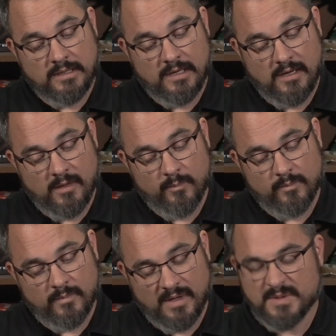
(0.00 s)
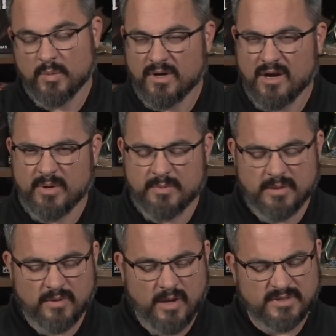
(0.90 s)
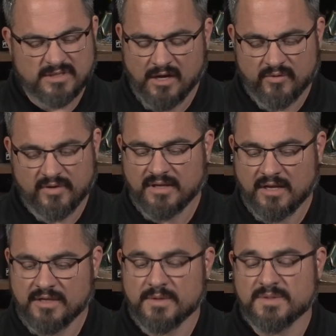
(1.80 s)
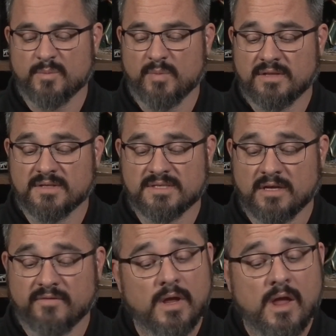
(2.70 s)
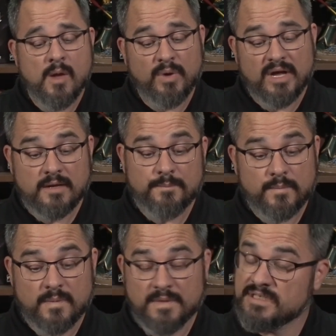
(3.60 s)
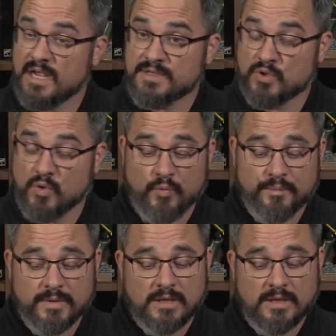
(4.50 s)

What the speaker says: I also wonder how much concrete they got to use to make this stuff. But these guys are cool.